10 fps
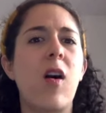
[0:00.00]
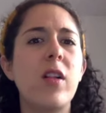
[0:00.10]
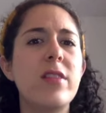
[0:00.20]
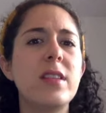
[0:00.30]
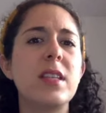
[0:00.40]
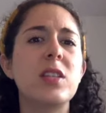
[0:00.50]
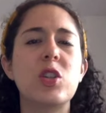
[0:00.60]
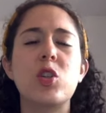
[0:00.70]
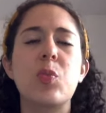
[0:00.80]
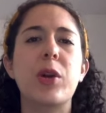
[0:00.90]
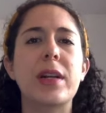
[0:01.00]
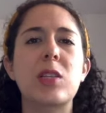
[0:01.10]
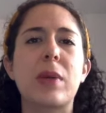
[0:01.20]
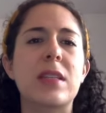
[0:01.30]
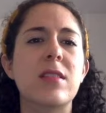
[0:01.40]
all of these things are super
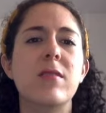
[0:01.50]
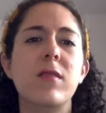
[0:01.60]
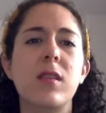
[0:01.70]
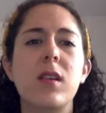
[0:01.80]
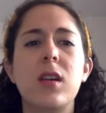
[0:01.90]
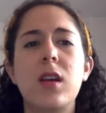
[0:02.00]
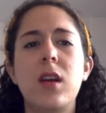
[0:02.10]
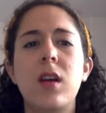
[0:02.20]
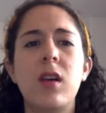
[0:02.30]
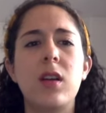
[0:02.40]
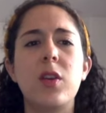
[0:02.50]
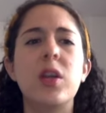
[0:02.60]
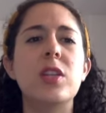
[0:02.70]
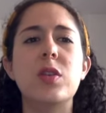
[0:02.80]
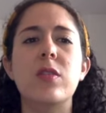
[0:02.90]
inexpensive. You
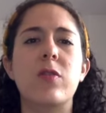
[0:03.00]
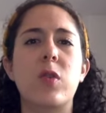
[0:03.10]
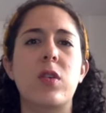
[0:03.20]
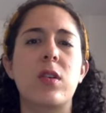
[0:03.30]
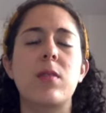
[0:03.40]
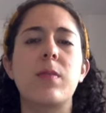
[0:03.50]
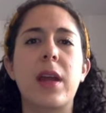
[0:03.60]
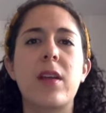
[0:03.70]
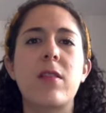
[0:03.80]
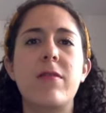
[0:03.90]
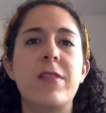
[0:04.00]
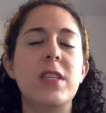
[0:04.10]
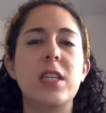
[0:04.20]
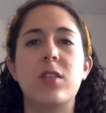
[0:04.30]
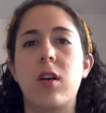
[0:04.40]
can do it for like
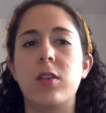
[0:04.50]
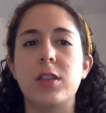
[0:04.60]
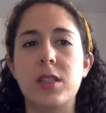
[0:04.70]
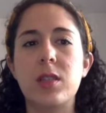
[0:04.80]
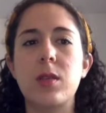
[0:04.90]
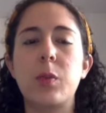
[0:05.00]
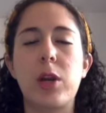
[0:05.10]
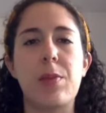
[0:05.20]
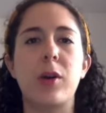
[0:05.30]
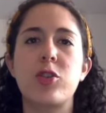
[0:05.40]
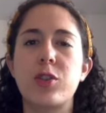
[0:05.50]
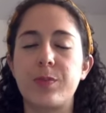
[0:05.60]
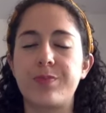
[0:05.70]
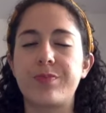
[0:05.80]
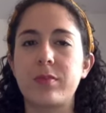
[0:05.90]
$15 pretty much.
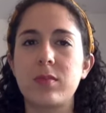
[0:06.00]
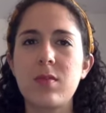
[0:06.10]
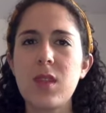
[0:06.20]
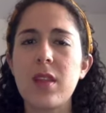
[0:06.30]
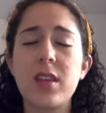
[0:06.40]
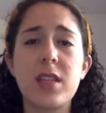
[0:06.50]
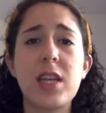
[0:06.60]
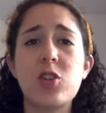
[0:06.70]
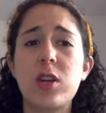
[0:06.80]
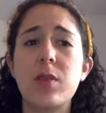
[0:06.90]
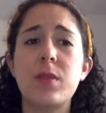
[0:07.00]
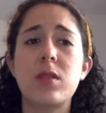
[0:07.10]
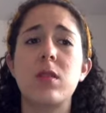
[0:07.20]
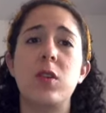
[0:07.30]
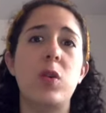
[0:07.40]
The day
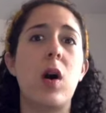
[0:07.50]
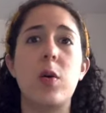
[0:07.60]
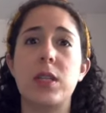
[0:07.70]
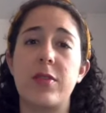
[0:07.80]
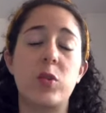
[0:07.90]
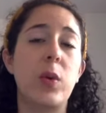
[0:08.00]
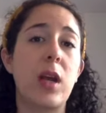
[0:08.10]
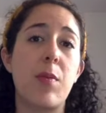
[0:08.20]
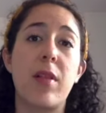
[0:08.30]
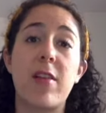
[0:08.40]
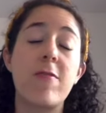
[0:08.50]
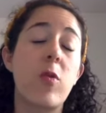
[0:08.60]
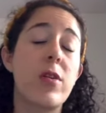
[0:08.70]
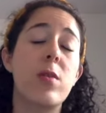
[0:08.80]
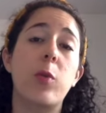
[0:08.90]
trips, you always have to wake up at like
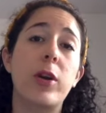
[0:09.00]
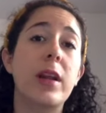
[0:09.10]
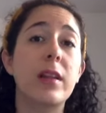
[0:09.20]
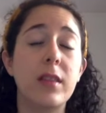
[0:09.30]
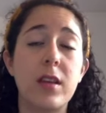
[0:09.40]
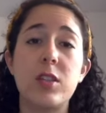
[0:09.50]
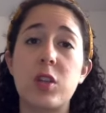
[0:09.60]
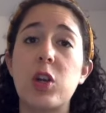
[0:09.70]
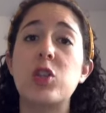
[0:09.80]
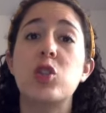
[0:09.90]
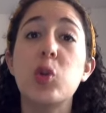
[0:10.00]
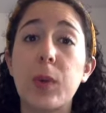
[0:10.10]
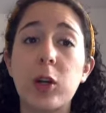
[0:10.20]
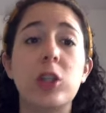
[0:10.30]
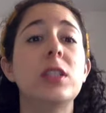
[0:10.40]
4 in the morning. They start
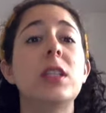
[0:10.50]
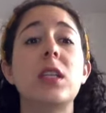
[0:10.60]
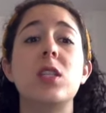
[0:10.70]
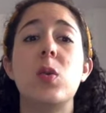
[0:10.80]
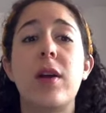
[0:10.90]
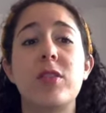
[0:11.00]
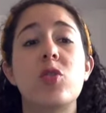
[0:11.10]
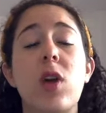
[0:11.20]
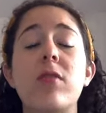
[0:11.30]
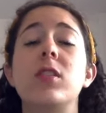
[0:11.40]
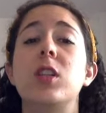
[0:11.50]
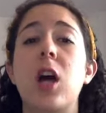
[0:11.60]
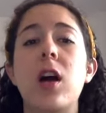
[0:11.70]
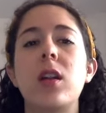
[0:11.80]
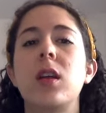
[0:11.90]
super early because you have to travel a
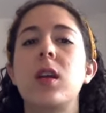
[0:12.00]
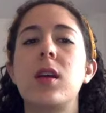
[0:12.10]
lot,